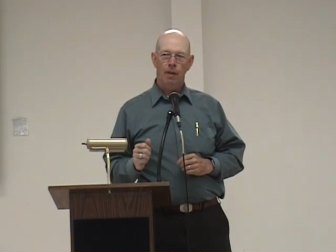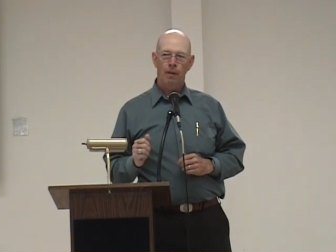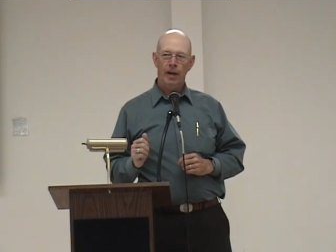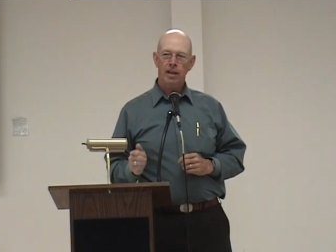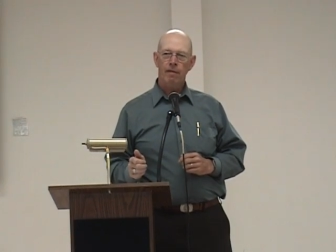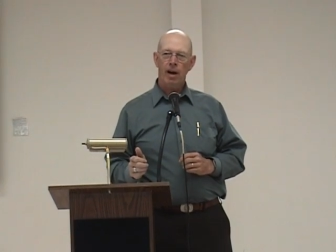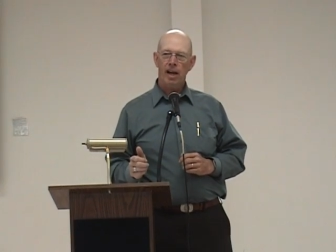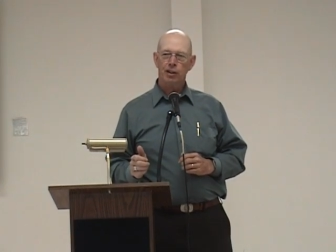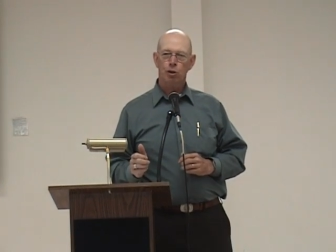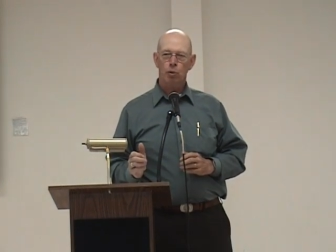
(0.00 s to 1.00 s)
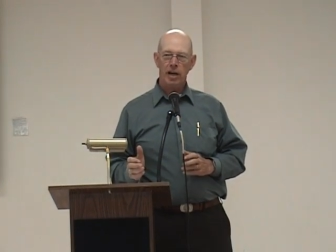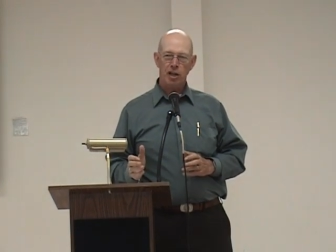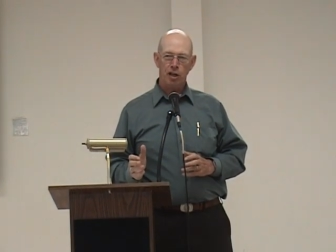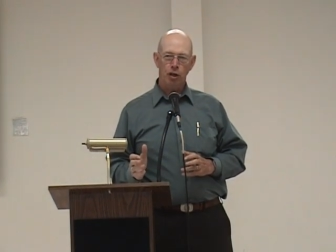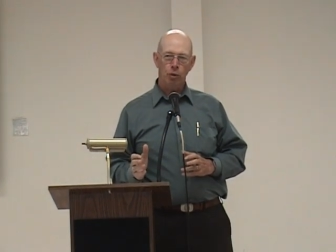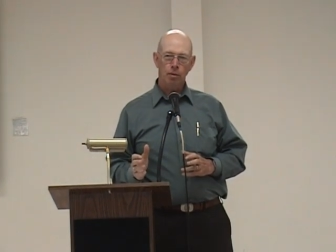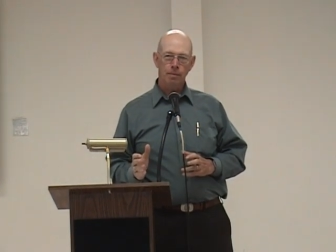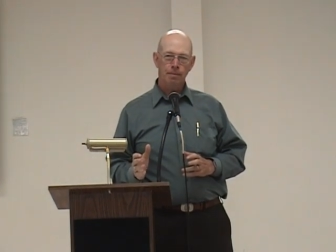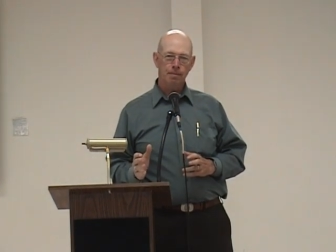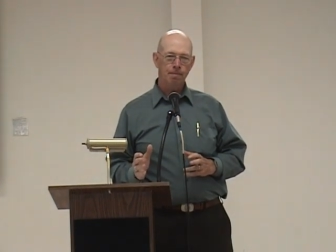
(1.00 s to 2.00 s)
They devised a radio.
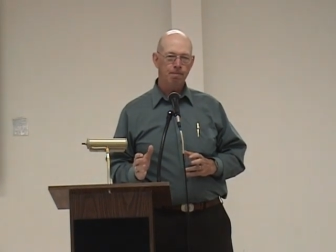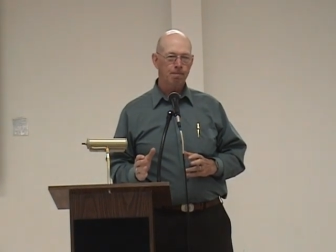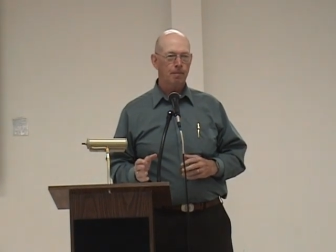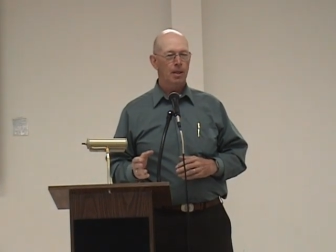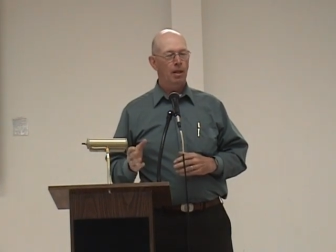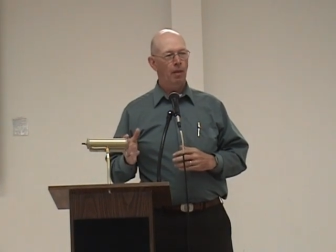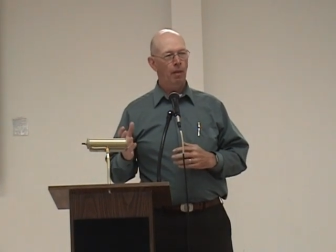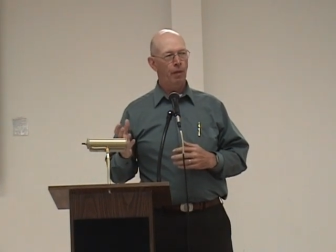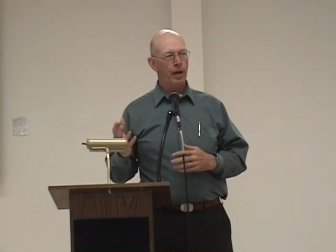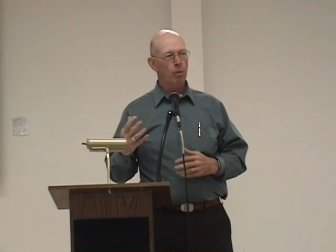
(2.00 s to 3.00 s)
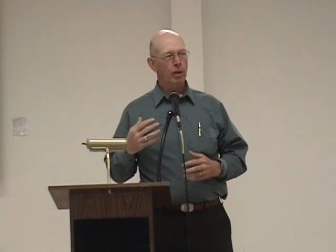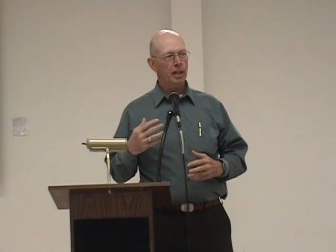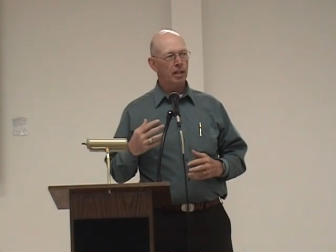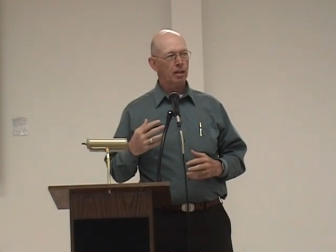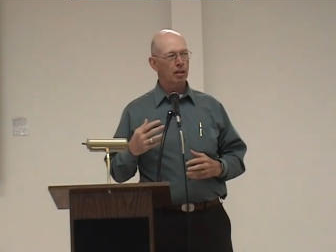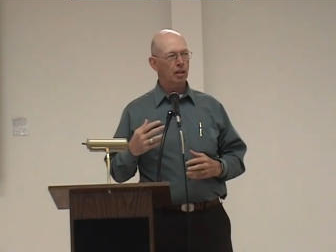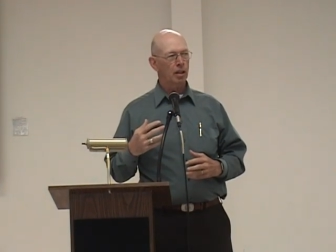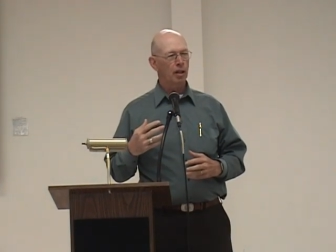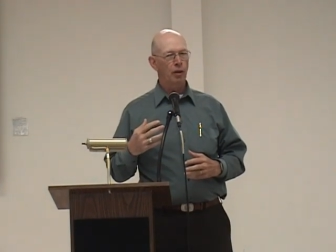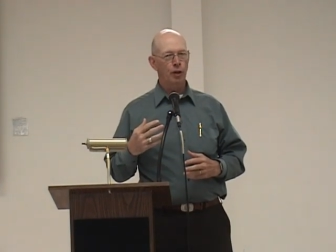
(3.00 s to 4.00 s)
They would get
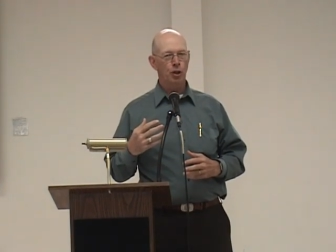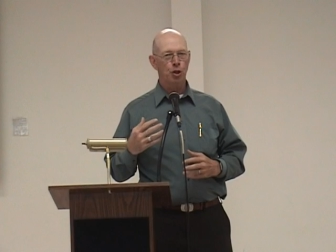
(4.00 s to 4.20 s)
the